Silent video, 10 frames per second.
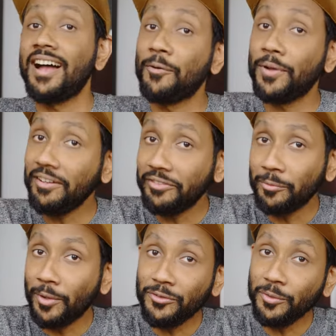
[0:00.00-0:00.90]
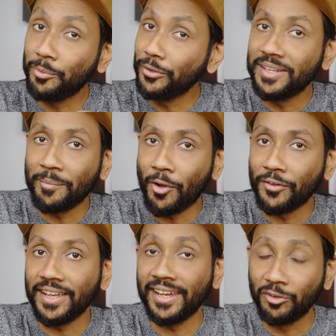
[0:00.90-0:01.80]
However, once you put them
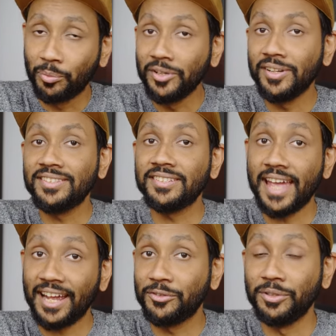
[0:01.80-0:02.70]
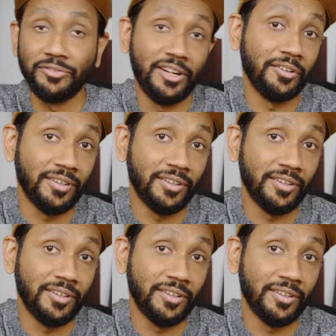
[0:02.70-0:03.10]
on, the experience is actually very